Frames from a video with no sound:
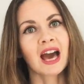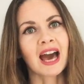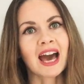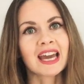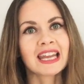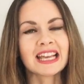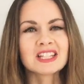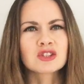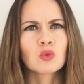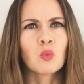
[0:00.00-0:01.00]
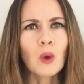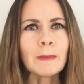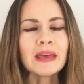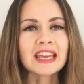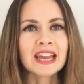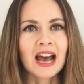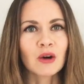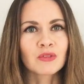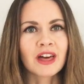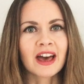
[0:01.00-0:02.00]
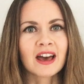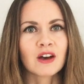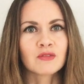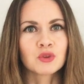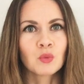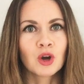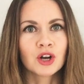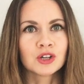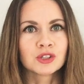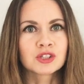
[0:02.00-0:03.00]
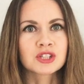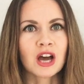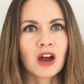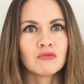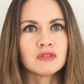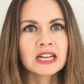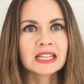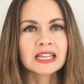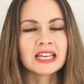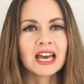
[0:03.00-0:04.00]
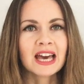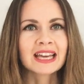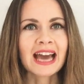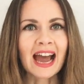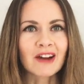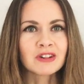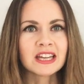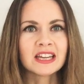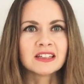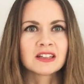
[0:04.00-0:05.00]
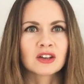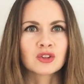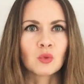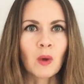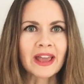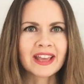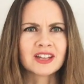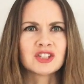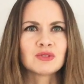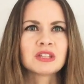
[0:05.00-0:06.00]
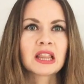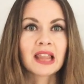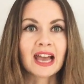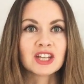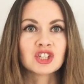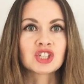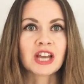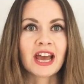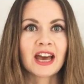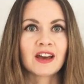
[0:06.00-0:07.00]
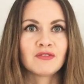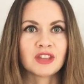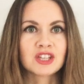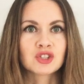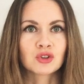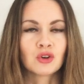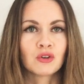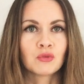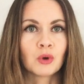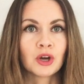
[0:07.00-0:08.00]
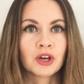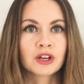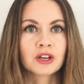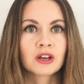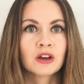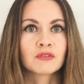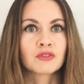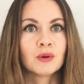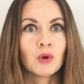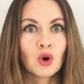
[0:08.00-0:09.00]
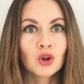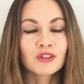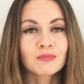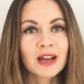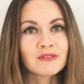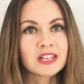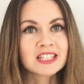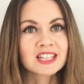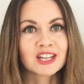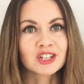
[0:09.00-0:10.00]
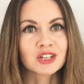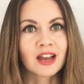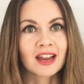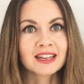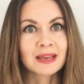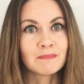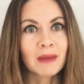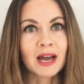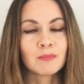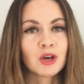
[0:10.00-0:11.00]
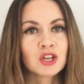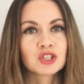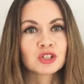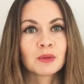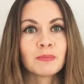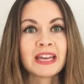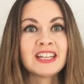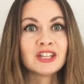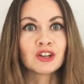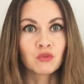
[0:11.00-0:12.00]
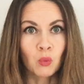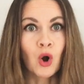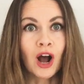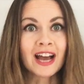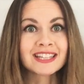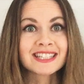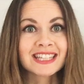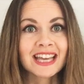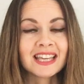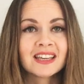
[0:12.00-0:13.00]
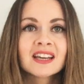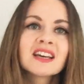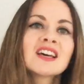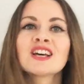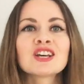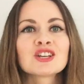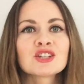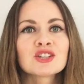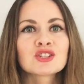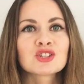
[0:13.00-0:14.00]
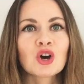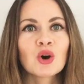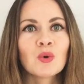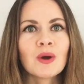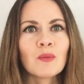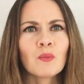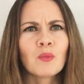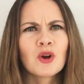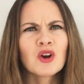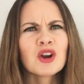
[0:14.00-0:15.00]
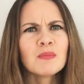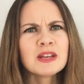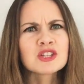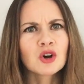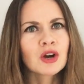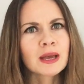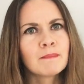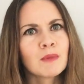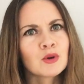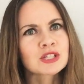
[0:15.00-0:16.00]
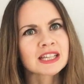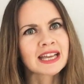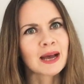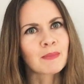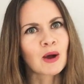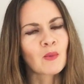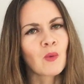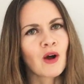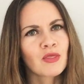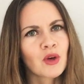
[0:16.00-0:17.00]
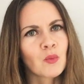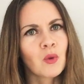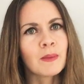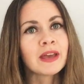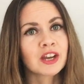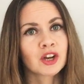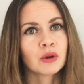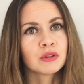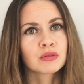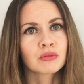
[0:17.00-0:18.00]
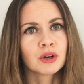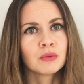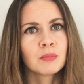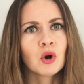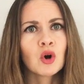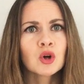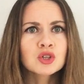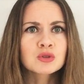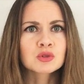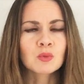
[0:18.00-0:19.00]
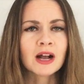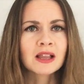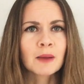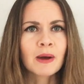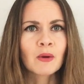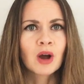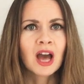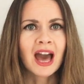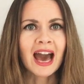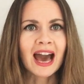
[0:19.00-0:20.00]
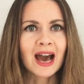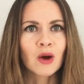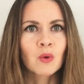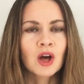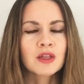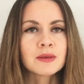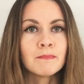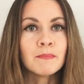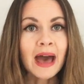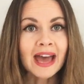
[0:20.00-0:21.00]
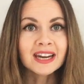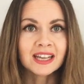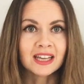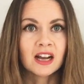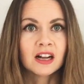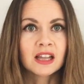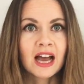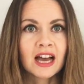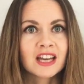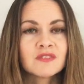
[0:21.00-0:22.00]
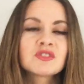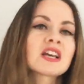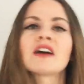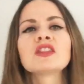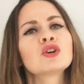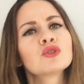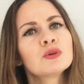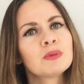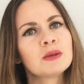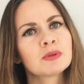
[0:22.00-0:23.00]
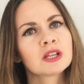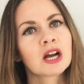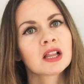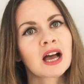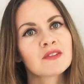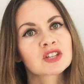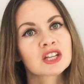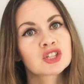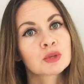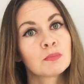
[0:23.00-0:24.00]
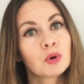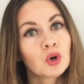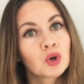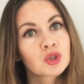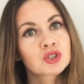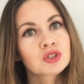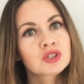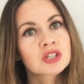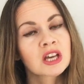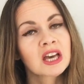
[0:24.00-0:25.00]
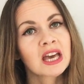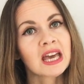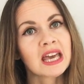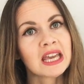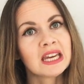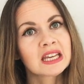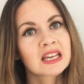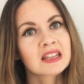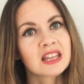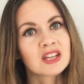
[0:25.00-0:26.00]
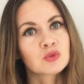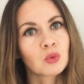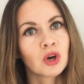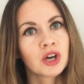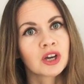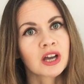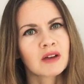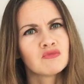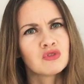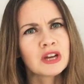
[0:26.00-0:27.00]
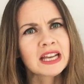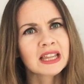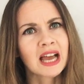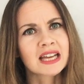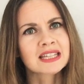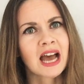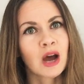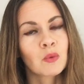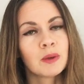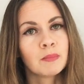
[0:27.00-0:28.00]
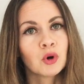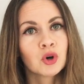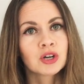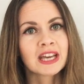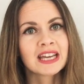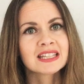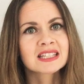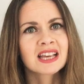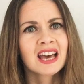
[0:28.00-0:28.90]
And it's the women out there of the world that are really carrying the weight and doing the lion's share of this sort of work, from all of my research and in my personal opinion of what I see. So we're going to be talking mostly about what the women are going through, but also as well about how the men in our lives and the other people in our lives can support us in this work and realise how important it is.